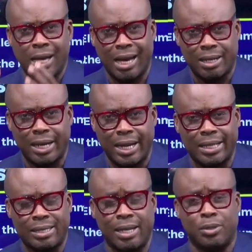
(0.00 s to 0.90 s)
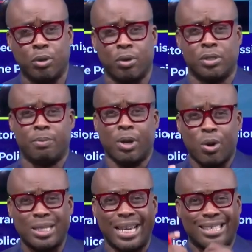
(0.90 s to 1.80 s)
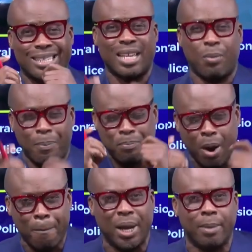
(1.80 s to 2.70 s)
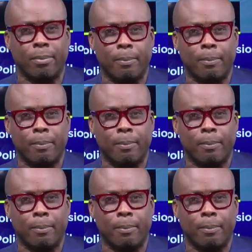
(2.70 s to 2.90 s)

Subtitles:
under the 1992 Constitution because it is our problem.